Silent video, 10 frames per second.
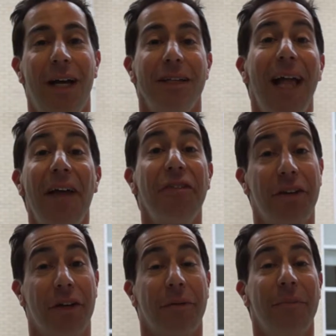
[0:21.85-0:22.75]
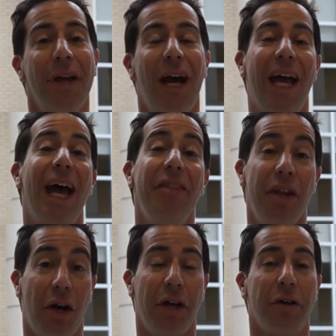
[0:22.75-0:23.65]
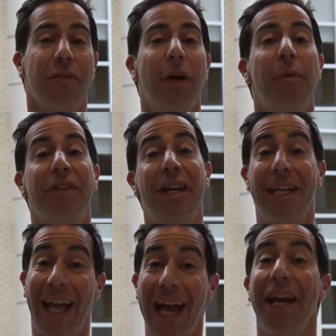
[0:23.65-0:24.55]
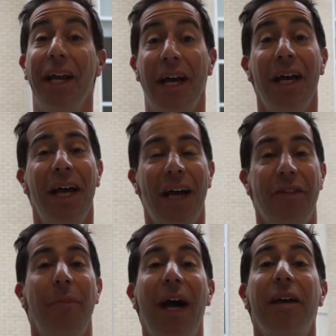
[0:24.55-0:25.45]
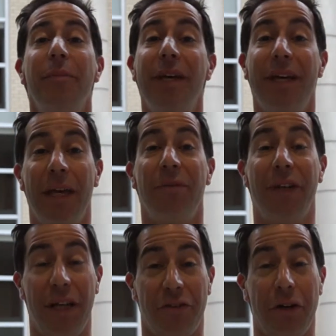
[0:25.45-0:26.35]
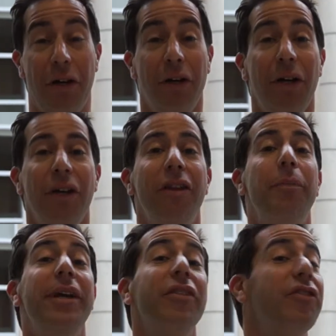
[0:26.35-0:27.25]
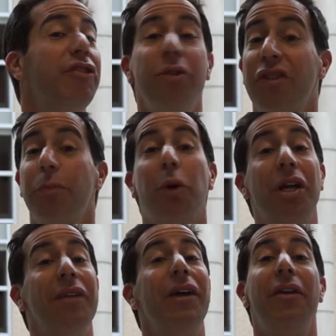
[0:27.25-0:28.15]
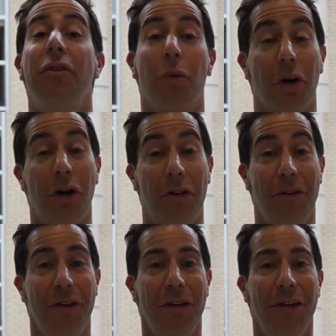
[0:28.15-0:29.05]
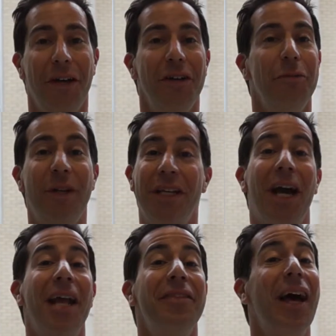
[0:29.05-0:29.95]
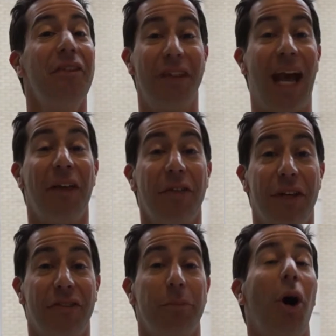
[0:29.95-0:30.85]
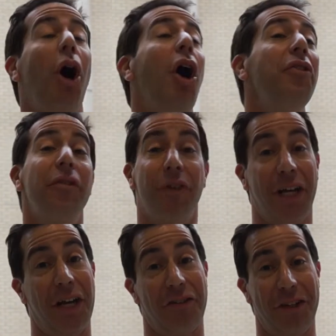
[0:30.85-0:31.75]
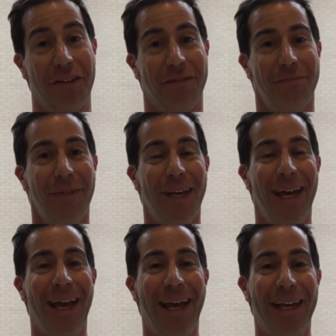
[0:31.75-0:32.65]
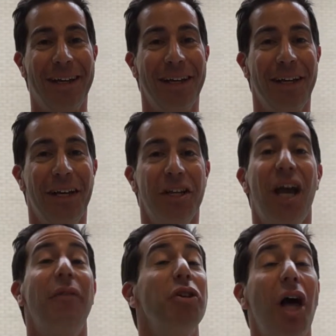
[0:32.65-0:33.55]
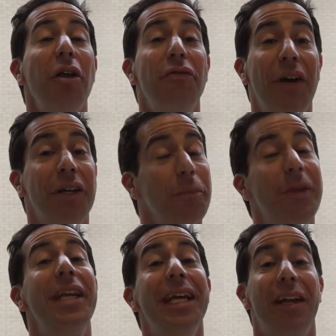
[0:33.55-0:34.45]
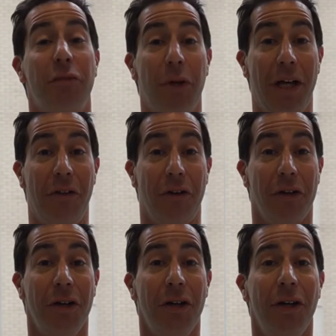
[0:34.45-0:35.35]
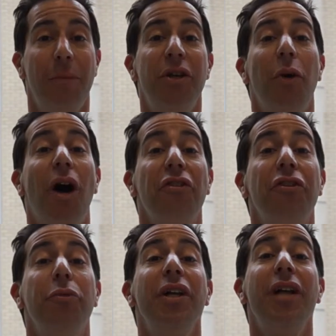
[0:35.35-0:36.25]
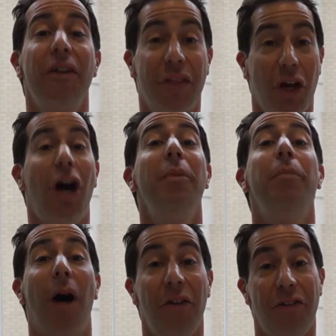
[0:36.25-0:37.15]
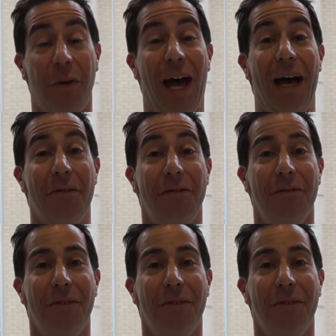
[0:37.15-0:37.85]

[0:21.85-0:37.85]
Last year, I had the honor of representing Canada at the Maccabiah Games in Israel, the biggest Jewish sporting event in the world. You meet 9,000 athletes from all different countries, and you have a lot of fun competing against one another, but you also realize the common bonds you have.